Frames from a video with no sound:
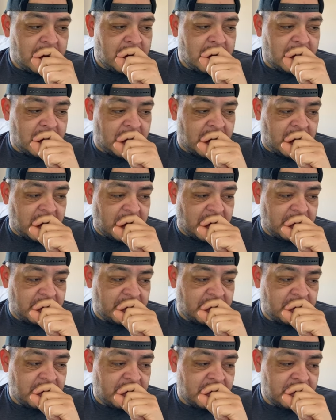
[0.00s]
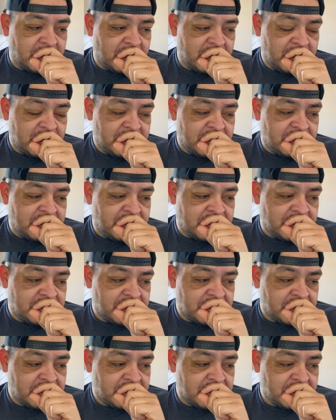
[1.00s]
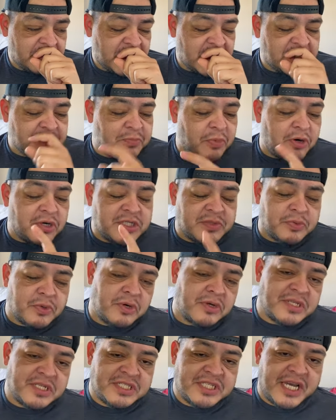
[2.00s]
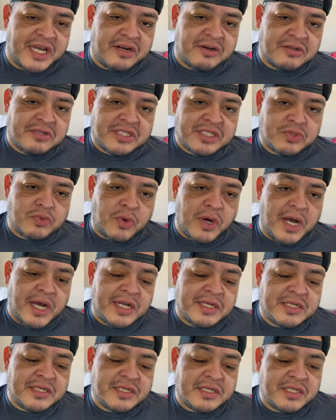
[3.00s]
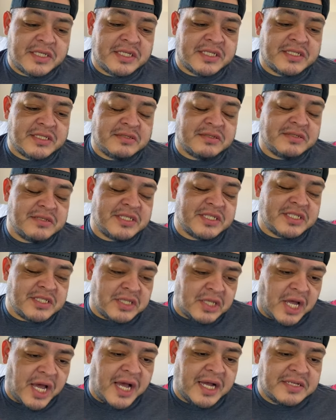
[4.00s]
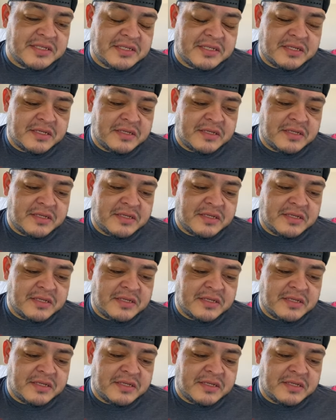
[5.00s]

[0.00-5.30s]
um, sports world in general just watched, just lost.